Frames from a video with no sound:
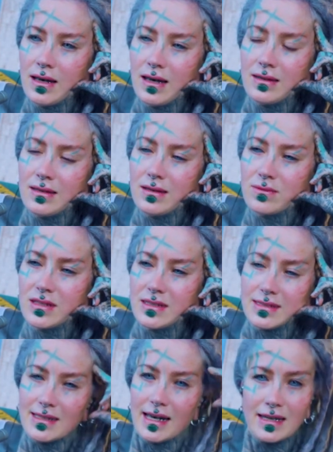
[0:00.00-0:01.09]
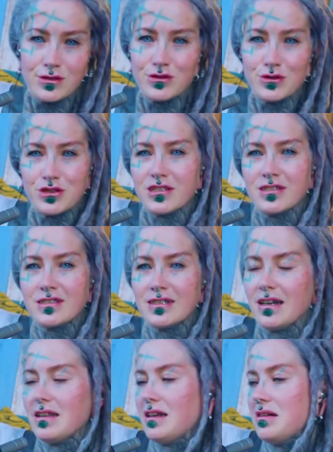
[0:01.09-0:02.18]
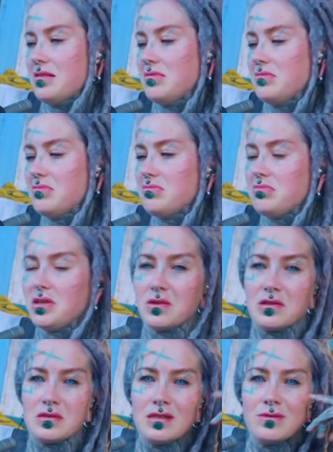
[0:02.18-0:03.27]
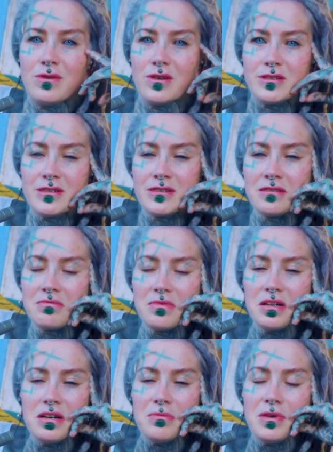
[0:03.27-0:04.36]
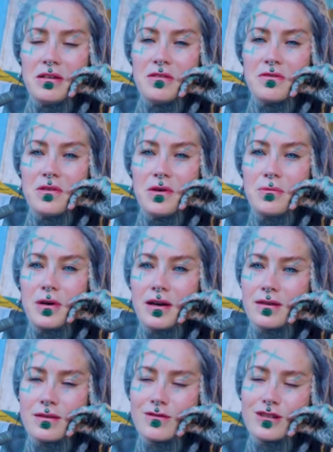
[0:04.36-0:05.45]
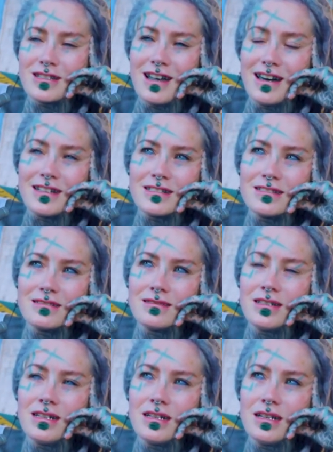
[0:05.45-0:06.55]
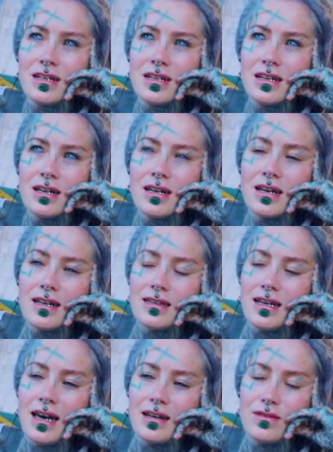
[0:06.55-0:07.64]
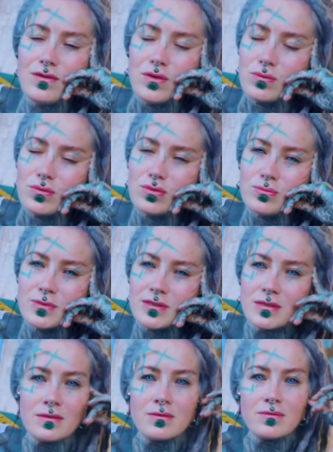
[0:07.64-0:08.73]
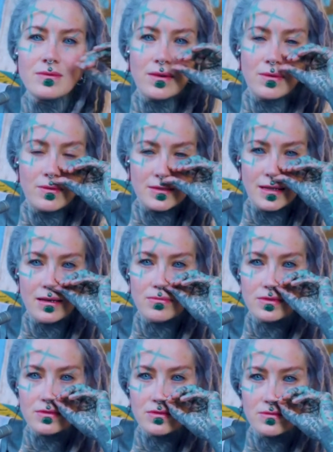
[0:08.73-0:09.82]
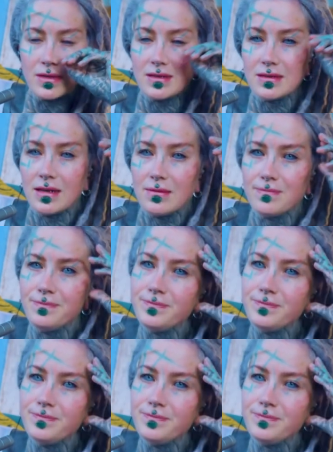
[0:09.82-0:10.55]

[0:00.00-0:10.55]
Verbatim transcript: And then we decided to just stay there, because it was in the middle of nowhere and it was nice. And they had a few rooms where we was able to spend time.